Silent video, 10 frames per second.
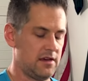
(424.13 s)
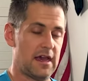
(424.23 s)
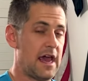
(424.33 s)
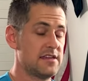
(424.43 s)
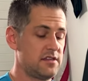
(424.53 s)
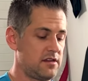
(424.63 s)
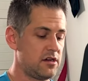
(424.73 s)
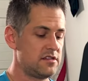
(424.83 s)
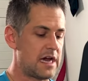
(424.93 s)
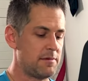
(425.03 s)
has a
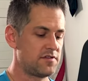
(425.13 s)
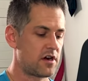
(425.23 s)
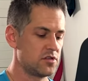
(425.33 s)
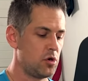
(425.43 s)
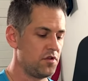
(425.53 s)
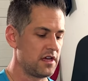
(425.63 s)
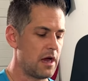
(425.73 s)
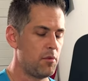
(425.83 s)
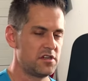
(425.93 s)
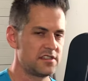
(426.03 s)
good time as far as holding
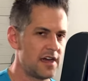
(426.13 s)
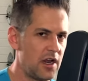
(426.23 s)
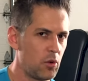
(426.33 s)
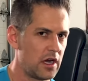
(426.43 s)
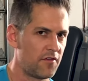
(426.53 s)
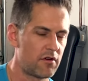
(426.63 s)
up, which is kind of weird.